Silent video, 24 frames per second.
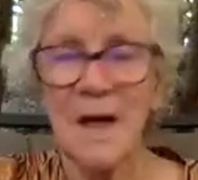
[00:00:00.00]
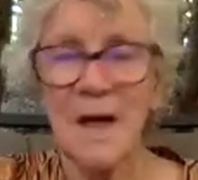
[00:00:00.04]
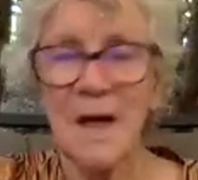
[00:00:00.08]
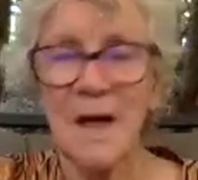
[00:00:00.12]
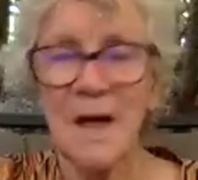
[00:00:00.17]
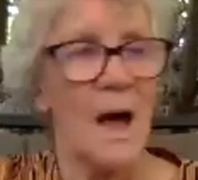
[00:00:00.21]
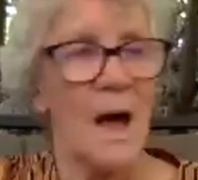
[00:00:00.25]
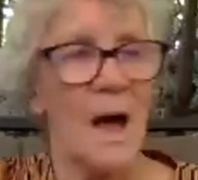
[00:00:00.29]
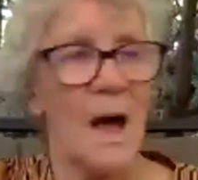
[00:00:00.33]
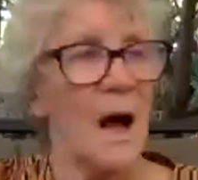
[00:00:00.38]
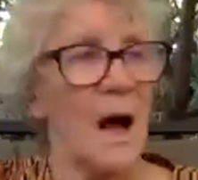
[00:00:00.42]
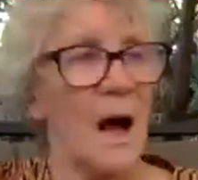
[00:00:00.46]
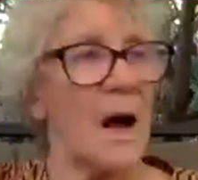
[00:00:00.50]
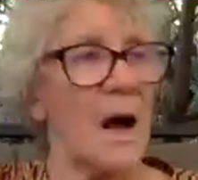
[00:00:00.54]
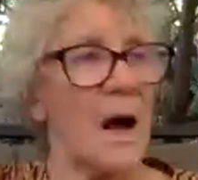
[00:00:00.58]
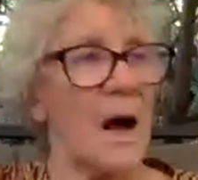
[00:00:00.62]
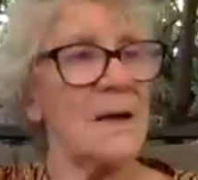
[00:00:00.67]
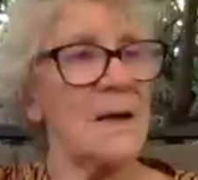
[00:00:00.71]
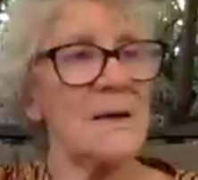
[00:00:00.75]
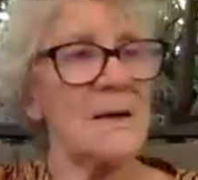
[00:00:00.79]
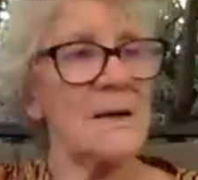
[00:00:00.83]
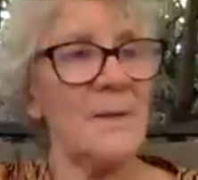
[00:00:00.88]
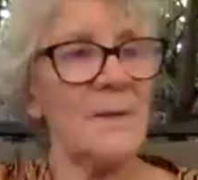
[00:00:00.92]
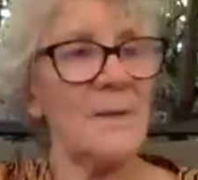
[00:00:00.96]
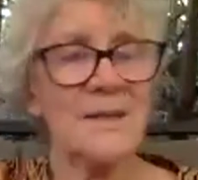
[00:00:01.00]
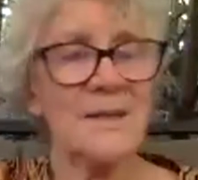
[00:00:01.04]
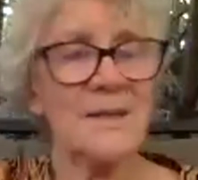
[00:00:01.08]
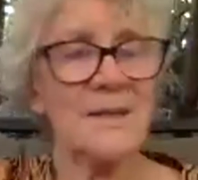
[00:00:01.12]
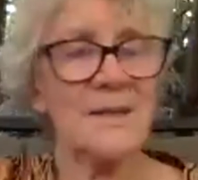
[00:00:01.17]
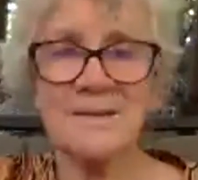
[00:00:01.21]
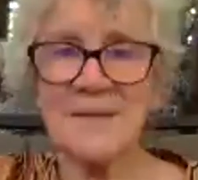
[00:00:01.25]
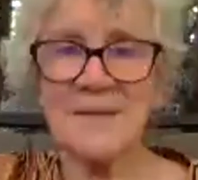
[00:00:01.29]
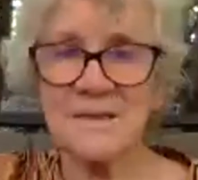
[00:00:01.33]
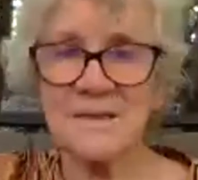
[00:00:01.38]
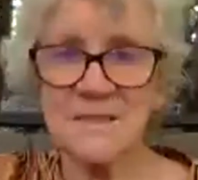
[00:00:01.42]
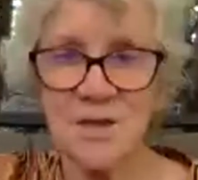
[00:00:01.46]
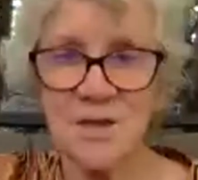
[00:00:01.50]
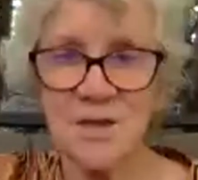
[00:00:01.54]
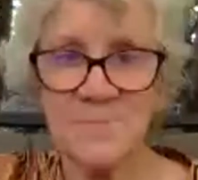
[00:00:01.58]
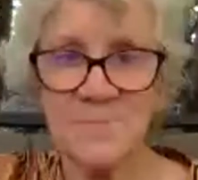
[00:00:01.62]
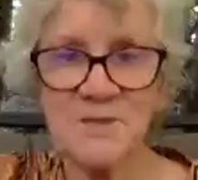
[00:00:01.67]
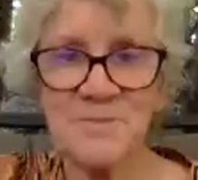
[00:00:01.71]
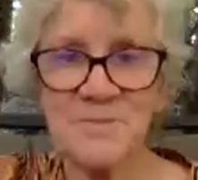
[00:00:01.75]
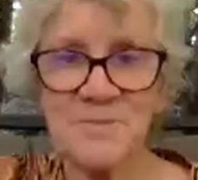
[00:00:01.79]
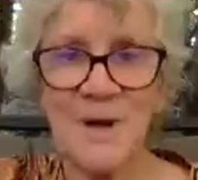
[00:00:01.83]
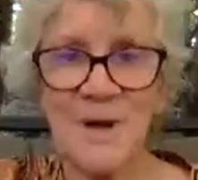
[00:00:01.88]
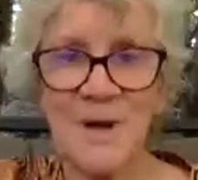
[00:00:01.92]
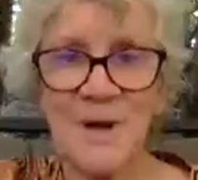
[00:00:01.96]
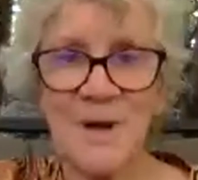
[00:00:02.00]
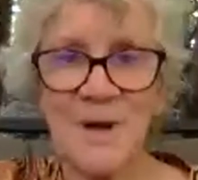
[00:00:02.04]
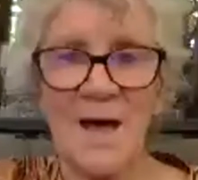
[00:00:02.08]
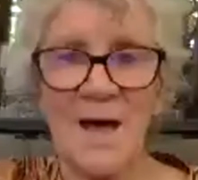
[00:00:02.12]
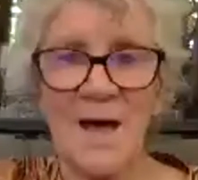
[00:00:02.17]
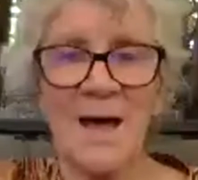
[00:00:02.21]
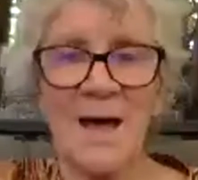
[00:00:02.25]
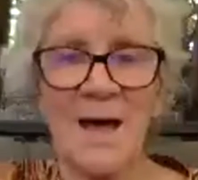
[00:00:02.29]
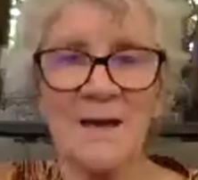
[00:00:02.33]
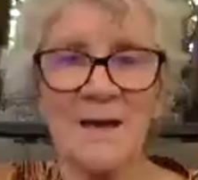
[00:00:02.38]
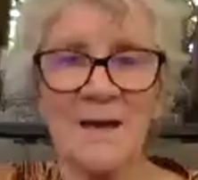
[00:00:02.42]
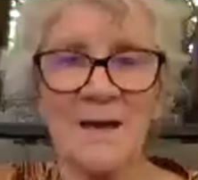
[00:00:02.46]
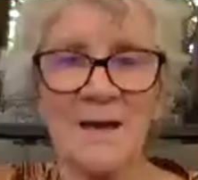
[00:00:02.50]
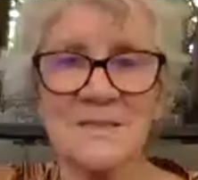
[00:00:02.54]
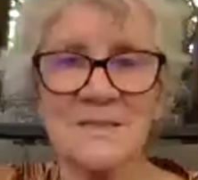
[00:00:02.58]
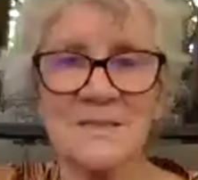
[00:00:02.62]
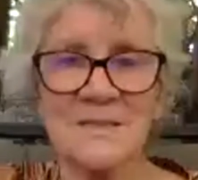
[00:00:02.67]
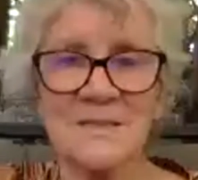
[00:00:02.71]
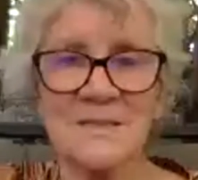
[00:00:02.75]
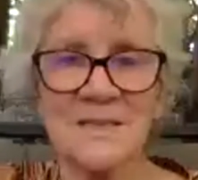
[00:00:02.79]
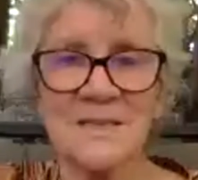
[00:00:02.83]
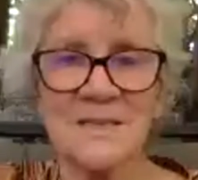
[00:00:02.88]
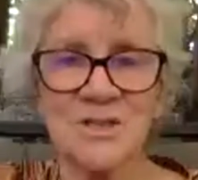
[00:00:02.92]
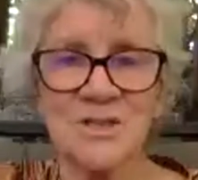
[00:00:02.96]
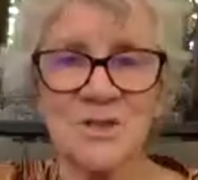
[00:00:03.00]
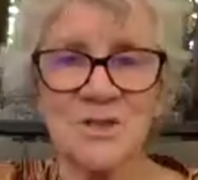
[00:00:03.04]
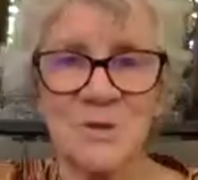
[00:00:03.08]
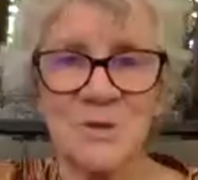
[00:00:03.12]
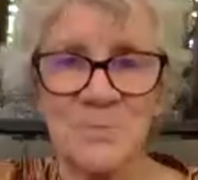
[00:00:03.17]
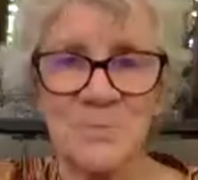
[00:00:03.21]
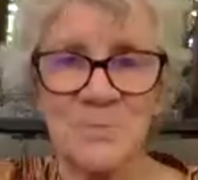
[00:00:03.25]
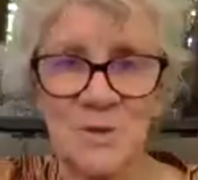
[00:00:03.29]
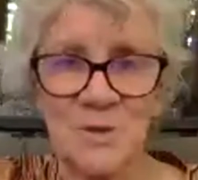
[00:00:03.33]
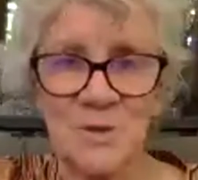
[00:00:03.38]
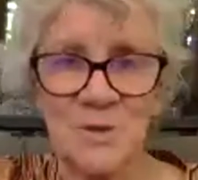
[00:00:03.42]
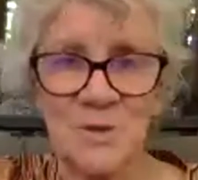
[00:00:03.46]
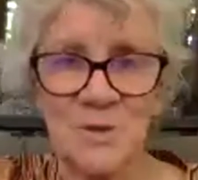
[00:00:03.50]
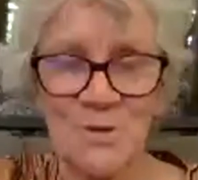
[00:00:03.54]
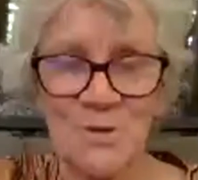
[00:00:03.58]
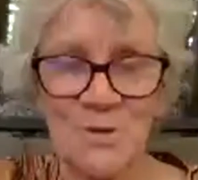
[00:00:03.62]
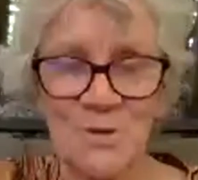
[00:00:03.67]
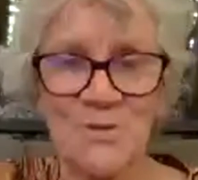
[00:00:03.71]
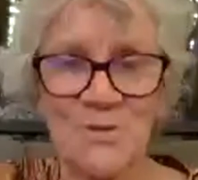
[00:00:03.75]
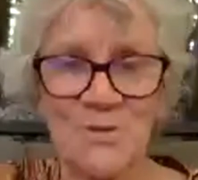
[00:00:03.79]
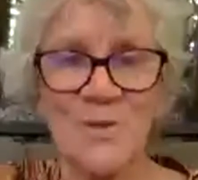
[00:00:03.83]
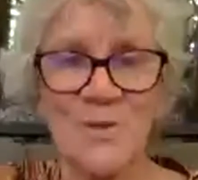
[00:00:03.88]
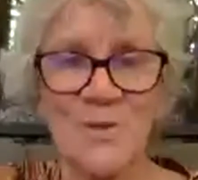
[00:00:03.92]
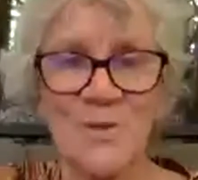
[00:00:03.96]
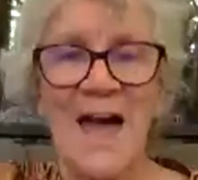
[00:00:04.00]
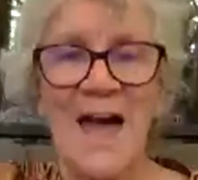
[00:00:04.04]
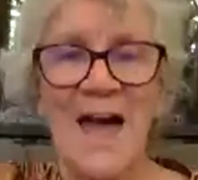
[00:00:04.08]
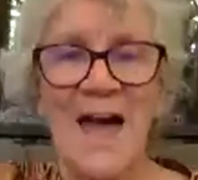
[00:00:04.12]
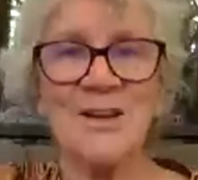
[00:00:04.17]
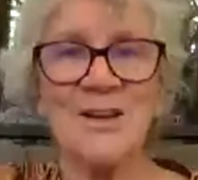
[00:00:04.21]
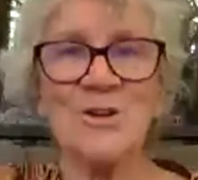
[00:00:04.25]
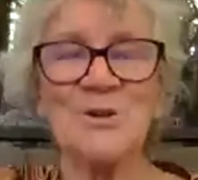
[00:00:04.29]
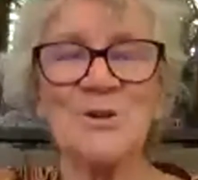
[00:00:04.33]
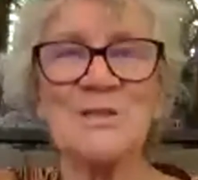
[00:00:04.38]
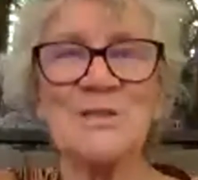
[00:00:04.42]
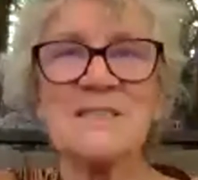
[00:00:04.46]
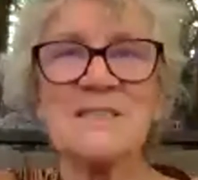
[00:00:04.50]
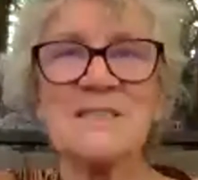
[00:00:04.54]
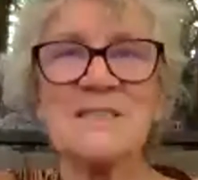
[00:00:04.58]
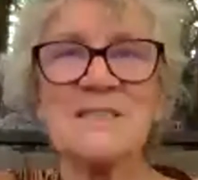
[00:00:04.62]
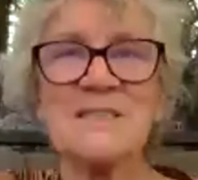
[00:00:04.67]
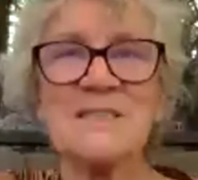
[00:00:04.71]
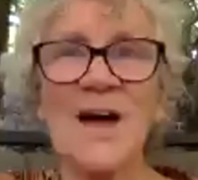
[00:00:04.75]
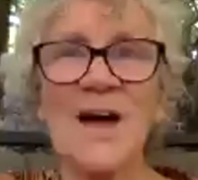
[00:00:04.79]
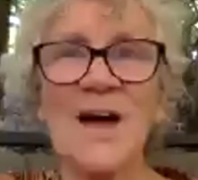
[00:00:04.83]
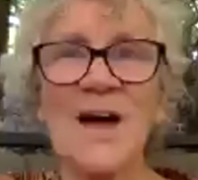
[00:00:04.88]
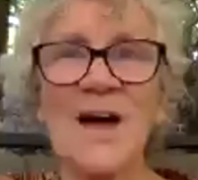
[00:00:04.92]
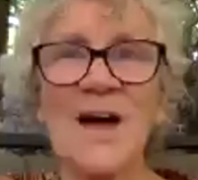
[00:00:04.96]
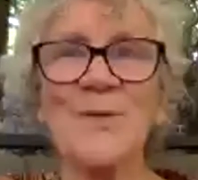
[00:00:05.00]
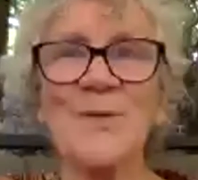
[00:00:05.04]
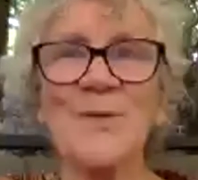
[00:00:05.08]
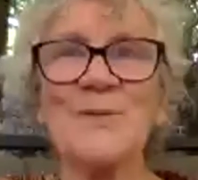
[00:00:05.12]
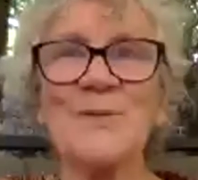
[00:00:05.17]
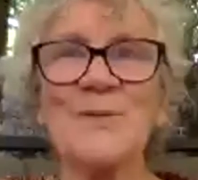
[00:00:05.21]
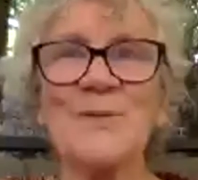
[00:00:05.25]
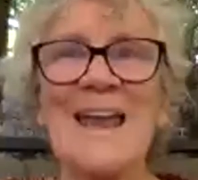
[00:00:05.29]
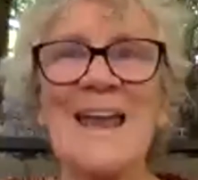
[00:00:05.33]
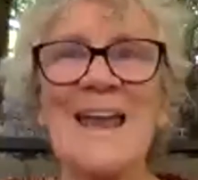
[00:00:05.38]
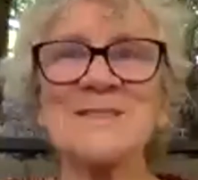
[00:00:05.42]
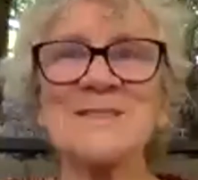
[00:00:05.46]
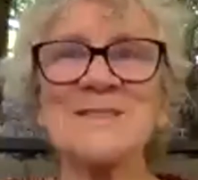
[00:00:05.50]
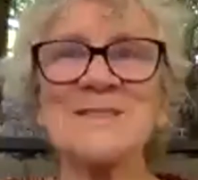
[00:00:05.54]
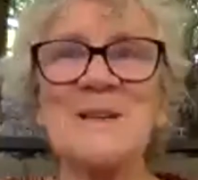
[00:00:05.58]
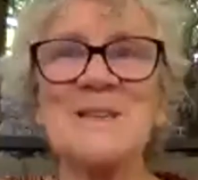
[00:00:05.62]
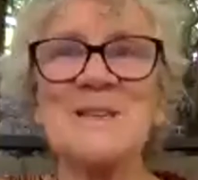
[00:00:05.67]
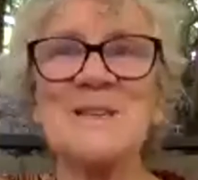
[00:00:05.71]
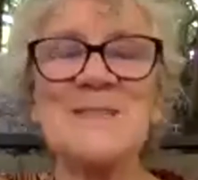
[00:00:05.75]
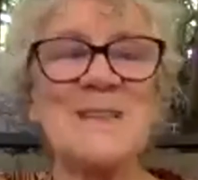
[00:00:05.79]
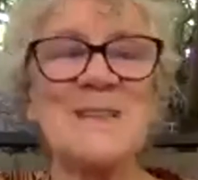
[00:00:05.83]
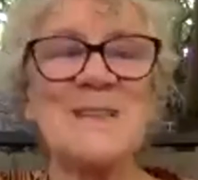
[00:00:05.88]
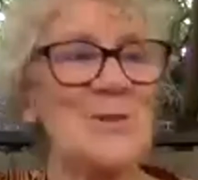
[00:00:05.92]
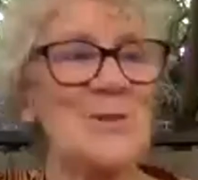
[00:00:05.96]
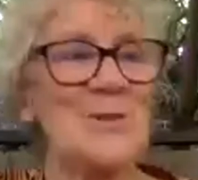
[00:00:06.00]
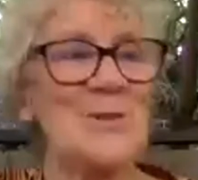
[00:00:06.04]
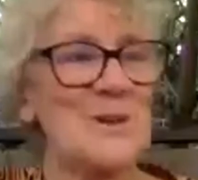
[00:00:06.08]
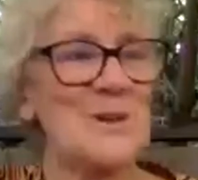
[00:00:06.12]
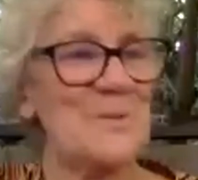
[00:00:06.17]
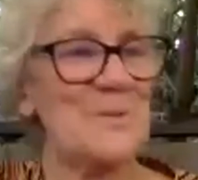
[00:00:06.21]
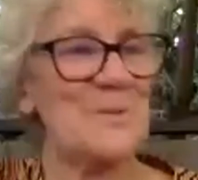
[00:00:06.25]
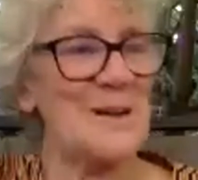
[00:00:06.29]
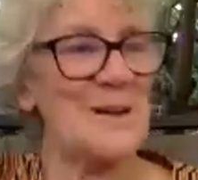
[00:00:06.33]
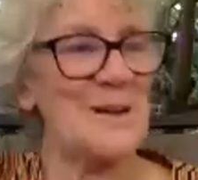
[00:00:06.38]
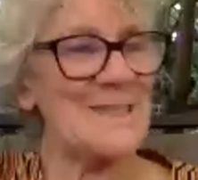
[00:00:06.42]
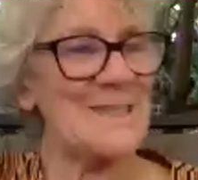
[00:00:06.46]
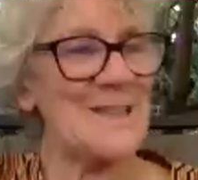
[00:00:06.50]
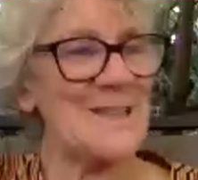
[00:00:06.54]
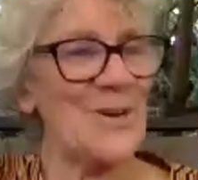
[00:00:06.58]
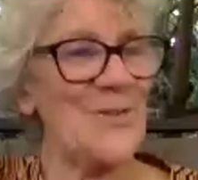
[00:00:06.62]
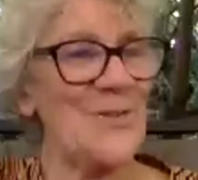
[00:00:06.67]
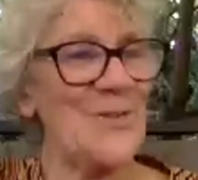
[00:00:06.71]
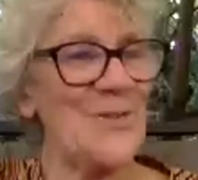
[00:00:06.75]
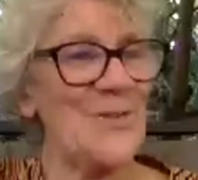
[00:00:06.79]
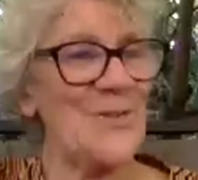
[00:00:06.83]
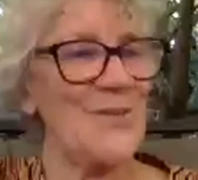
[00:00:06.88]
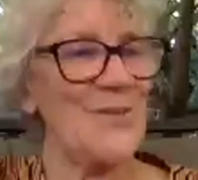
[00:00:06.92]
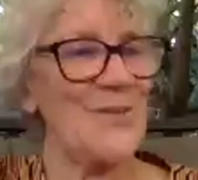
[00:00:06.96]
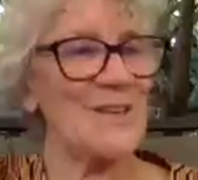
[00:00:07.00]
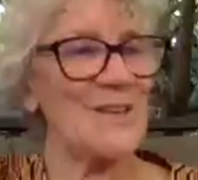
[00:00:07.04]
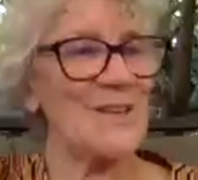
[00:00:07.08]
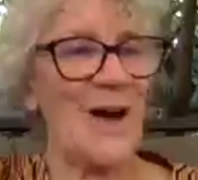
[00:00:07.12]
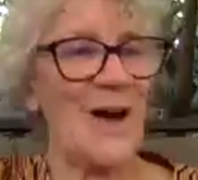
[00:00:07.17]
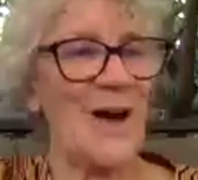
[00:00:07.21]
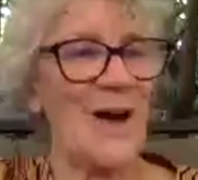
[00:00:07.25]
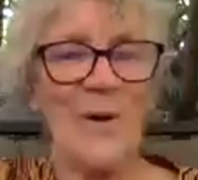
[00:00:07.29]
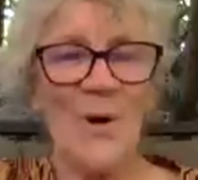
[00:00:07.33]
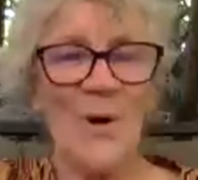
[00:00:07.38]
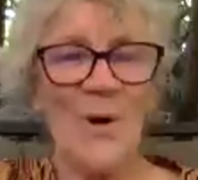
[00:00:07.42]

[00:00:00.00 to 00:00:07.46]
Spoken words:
I mean, that stops my heart. It just is such a beautiful, and it also allows me to sit and look at myself and go,